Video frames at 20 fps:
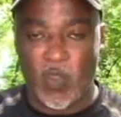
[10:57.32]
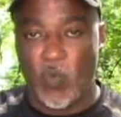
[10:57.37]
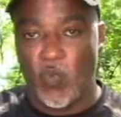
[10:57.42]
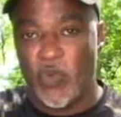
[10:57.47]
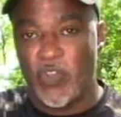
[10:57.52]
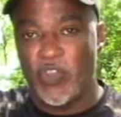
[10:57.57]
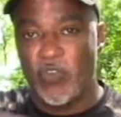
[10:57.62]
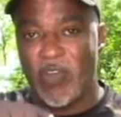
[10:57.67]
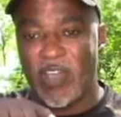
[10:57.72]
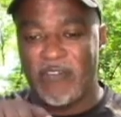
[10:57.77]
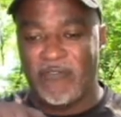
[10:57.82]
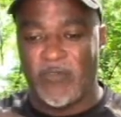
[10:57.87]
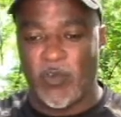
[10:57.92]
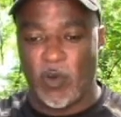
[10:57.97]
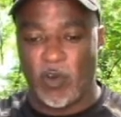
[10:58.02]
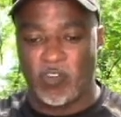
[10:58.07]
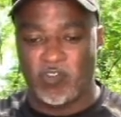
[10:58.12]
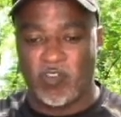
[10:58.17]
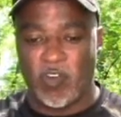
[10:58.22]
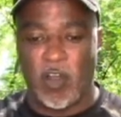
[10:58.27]
when you at
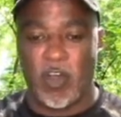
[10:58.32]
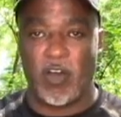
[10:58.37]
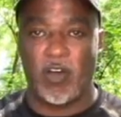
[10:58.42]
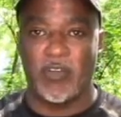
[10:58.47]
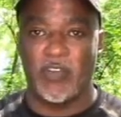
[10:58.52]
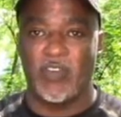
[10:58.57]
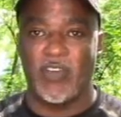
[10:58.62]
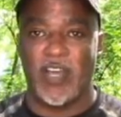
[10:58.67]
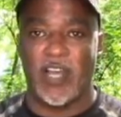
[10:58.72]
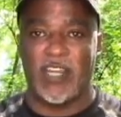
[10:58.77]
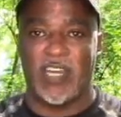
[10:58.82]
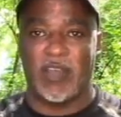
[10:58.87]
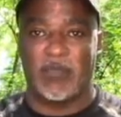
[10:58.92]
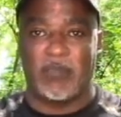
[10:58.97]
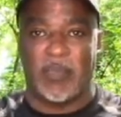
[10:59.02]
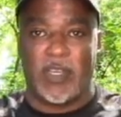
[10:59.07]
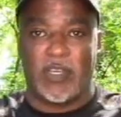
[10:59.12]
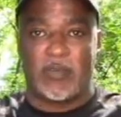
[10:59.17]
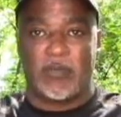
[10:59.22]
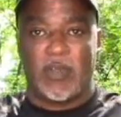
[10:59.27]
full draw and you got
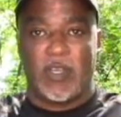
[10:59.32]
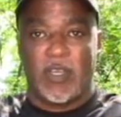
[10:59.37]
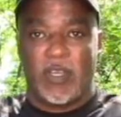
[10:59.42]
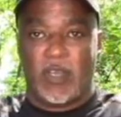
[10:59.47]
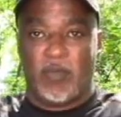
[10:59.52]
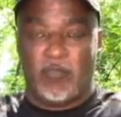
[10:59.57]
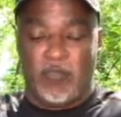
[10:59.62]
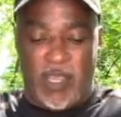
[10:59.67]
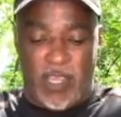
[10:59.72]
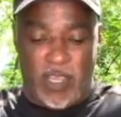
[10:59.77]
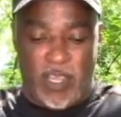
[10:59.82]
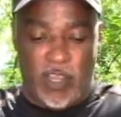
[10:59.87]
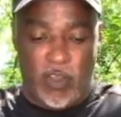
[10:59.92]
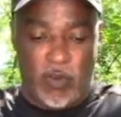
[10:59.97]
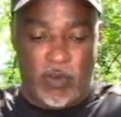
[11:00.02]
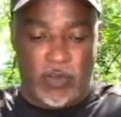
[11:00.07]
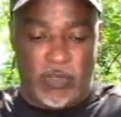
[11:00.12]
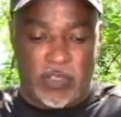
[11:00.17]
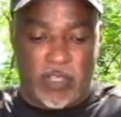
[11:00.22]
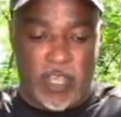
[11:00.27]
that big
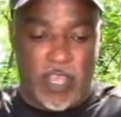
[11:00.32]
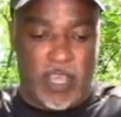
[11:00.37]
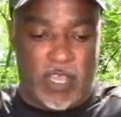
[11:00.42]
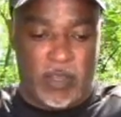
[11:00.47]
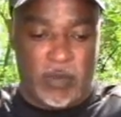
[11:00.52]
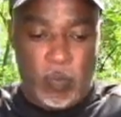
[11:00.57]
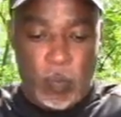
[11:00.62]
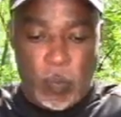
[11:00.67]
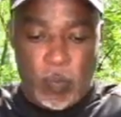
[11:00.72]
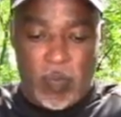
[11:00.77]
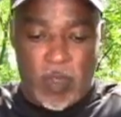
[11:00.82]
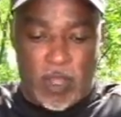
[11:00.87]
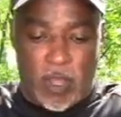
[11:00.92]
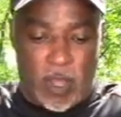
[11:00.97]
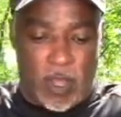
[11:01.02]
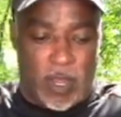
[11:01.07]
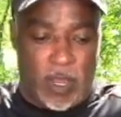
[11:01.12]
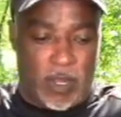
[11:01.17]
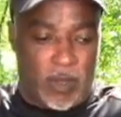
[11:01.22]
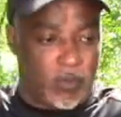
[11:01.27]
huge thing
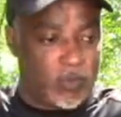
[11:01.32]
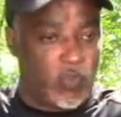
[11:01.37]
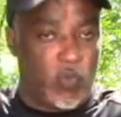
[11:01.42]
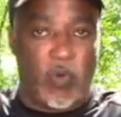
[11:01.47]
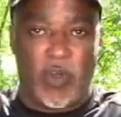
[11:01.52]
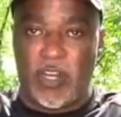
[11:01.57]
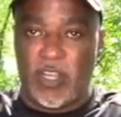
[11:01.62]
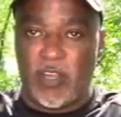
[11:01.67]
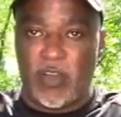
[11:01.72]
20